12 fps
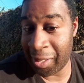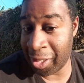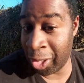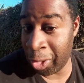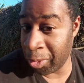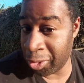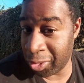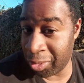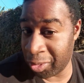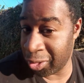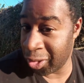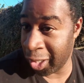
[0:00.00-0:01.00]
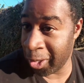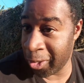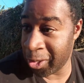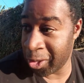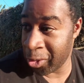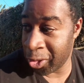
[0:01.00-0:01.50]

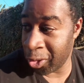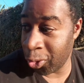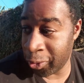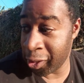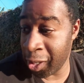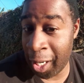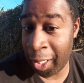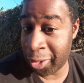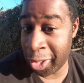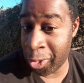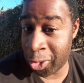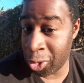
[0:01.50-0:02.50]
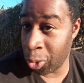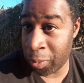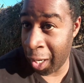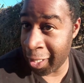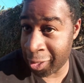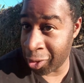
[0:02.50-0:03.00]
There's an old saying, there's no
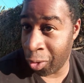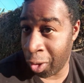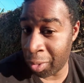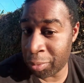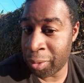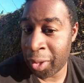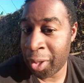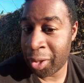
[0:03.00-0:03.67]
nights off.